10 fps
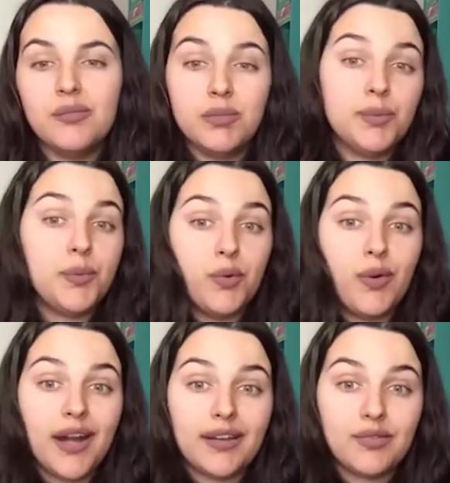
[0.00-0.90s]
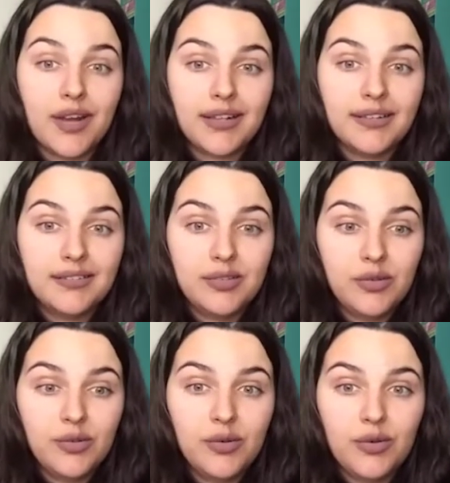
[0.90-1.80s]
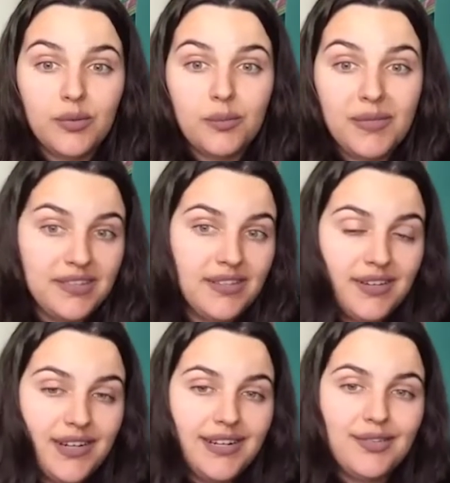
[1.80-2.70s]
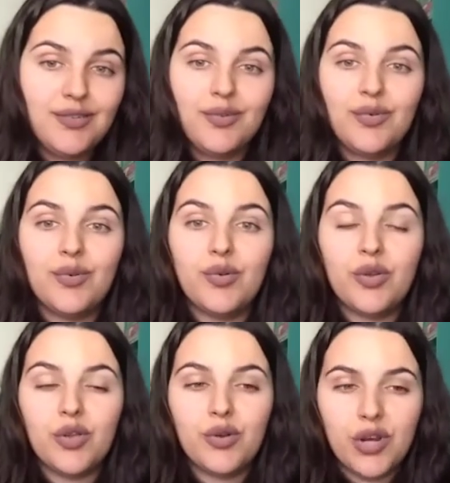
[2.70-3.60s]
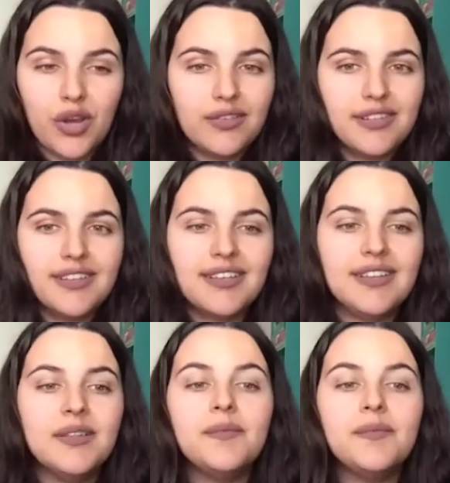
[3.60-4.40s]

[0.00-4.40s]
people who are attracted to mystery, to curiosity.